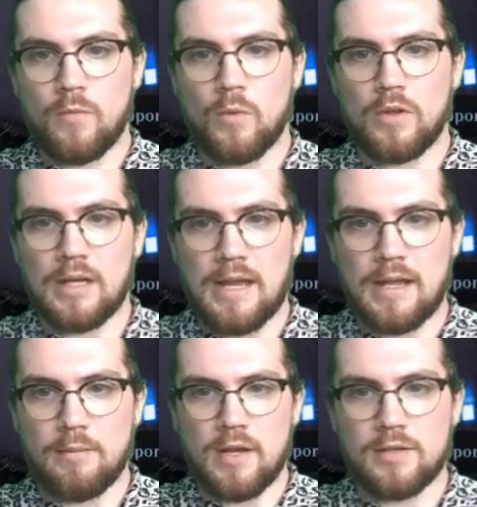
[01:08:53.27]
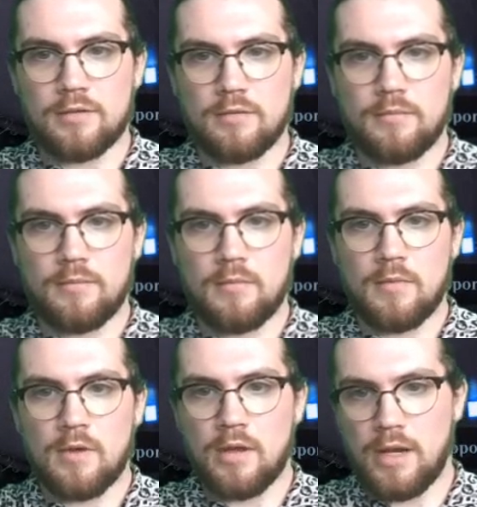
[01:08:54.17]
with the Glide Master
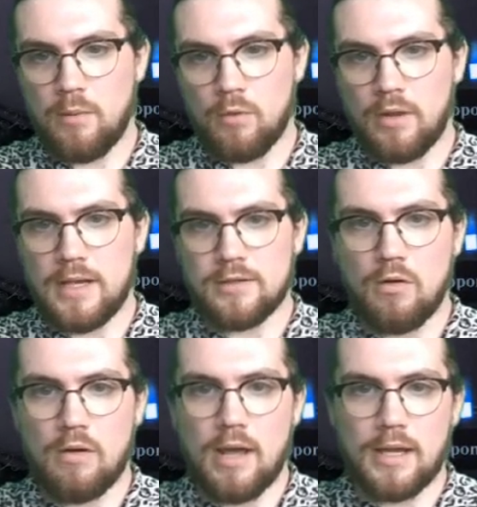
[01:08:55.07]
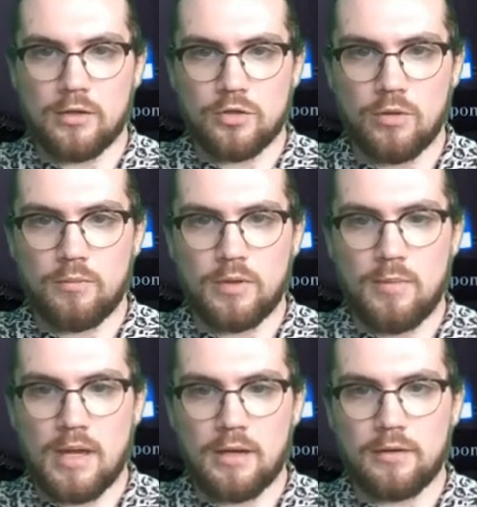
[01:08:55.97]
and eat one of these, or I can chump the
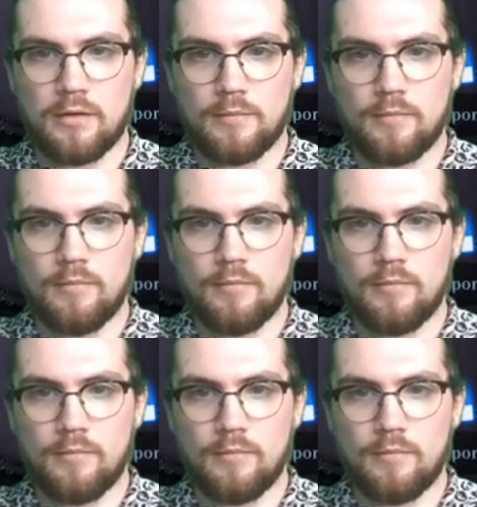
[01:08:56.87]
Megalodon.